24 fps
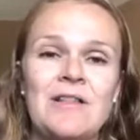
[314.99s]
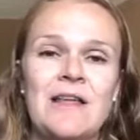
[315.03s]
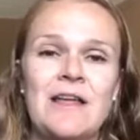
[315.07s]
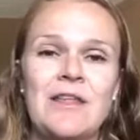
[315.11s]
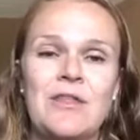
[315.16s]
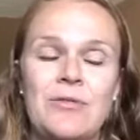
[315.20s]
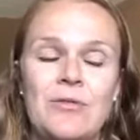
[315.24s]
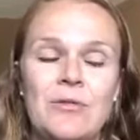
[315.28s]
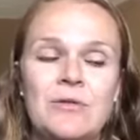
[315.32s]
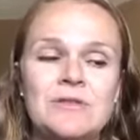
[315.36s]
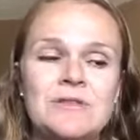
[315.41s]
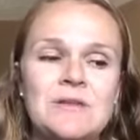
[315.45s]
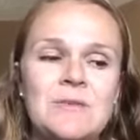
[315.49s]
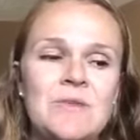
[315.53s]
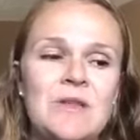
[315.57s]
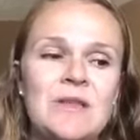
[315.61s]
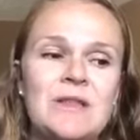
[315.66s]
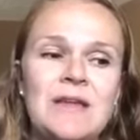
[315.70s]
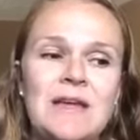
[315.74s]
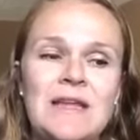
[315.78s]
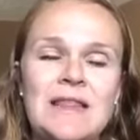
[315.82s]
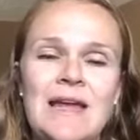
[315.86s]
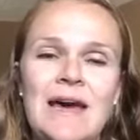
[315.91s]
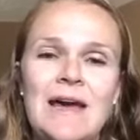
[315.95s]
like throw something
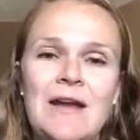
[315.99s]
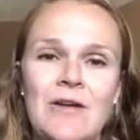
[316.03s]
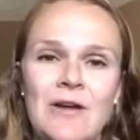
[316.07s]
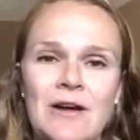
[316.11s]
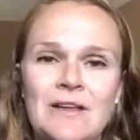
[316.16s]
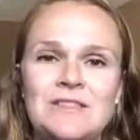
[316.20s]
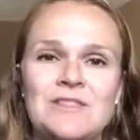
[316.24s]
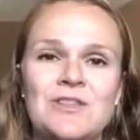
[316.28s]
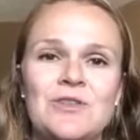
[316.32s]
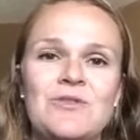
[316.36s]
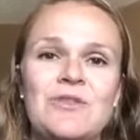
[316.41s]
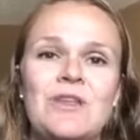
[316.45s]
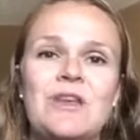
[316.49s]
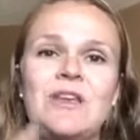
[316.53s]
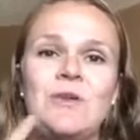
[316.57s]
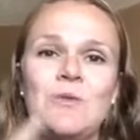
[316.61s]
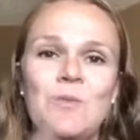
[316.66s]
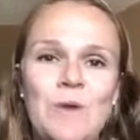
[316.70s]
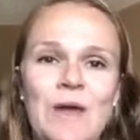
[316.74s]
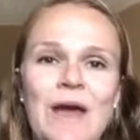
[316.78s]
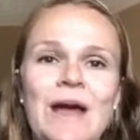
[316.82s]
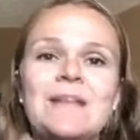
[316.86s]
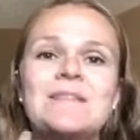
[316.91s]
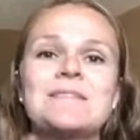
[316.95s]
like that on so that you
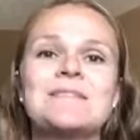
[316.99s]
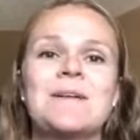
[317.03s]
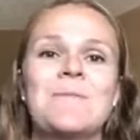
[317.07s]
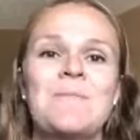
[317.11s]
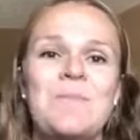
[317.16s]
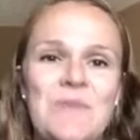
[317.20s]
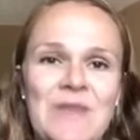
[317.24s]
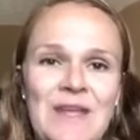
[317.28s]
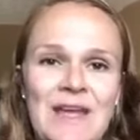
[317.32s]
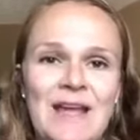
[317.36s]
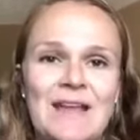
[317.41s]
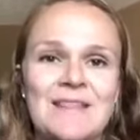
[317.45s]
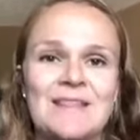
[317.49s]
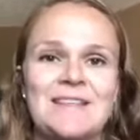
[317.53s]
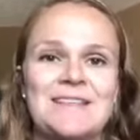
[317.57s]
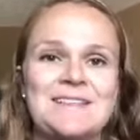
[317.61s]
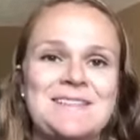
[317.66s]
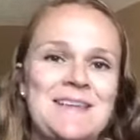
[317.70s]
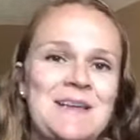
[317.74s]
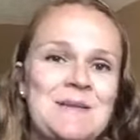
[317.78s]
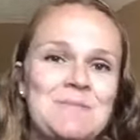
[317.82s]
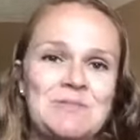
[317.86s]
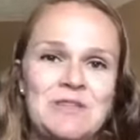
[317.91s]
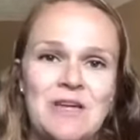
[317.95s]
get something at the
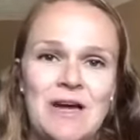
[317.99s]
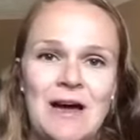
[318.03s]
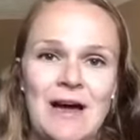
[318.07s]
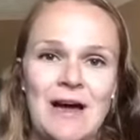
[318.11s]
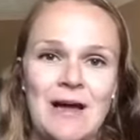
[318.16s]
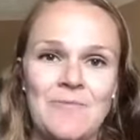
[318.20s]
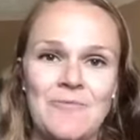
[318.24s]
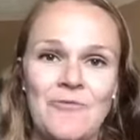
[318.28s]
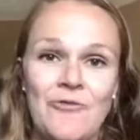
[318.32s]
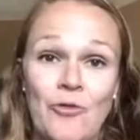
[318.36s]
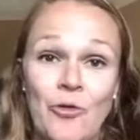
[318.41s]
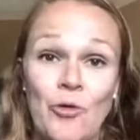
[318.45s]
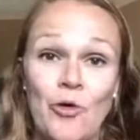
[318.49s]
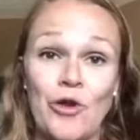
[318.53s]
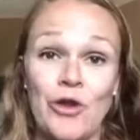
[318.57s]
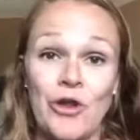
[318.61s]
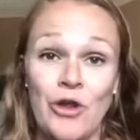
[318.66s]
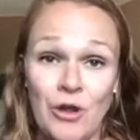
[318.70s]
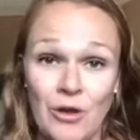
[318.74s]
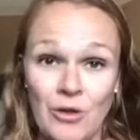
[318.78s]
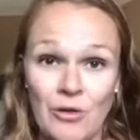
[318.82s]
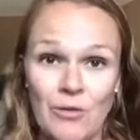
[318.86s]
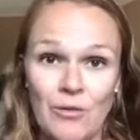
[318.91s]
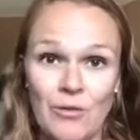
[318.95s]
same time for
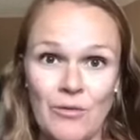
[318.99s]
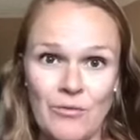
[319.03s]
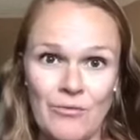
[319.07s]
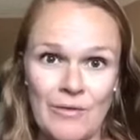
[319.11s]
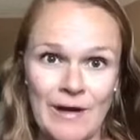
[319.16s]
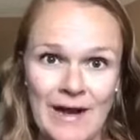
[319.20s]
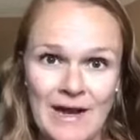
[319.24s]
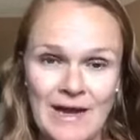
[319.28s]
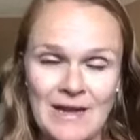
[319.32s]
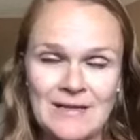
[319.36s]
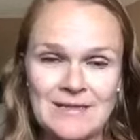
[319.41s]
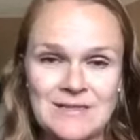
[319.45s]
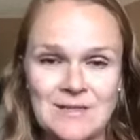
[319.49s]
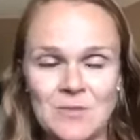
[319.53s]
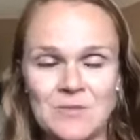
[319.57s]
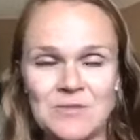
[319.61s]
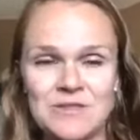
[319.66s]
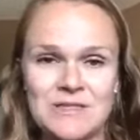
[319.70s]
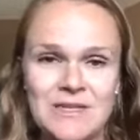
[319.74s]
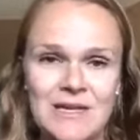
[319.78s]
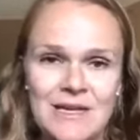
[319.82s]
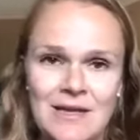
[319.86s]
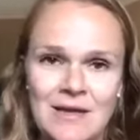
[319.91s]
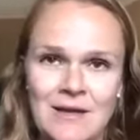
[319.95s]
you, right? It's
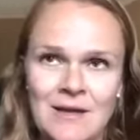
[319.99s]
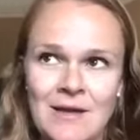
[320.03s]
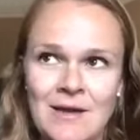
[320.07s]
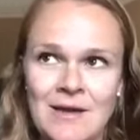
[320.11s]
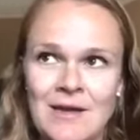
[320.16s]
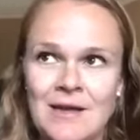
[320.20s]
almost like